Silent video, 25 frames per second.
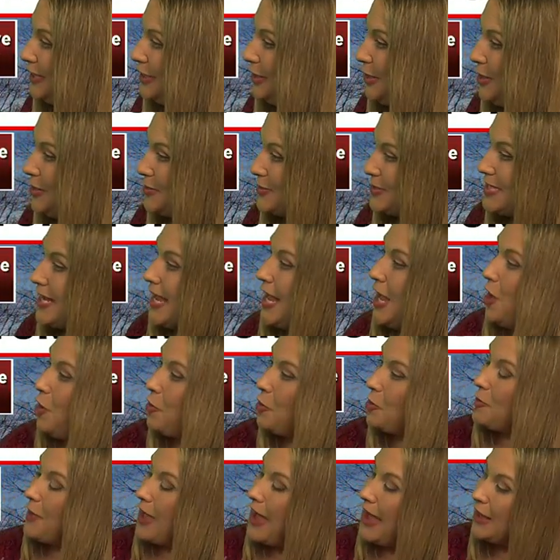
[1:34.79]
close.
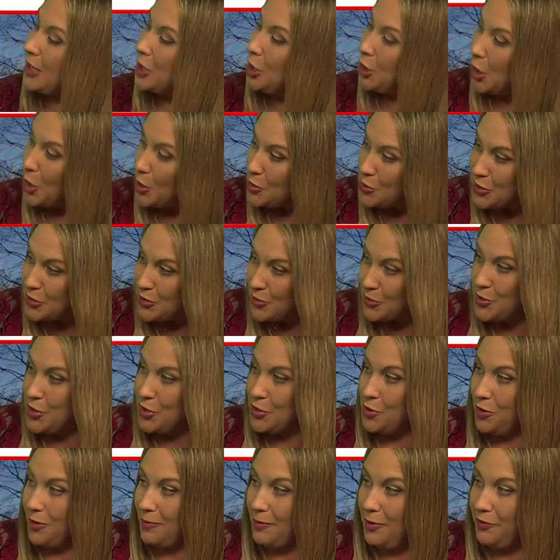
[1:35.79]
We're back closer to
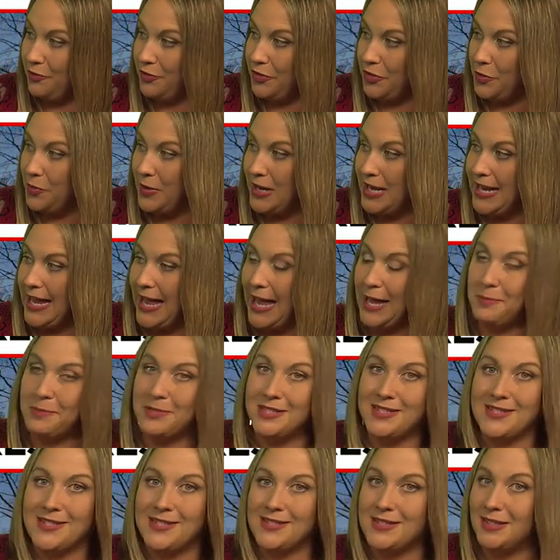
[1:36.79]
normal for the weekend,
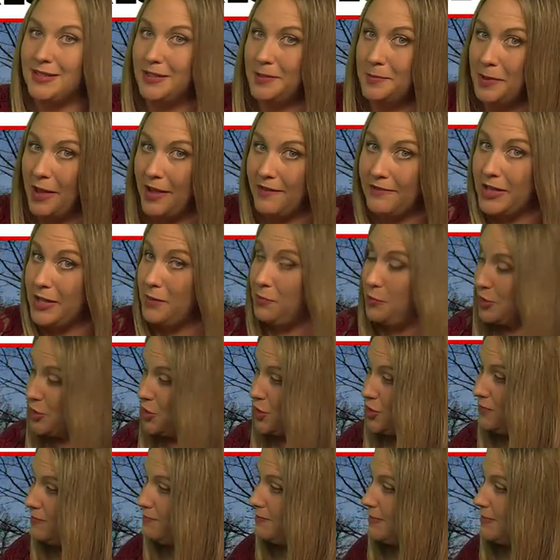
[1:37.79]
but still above it, which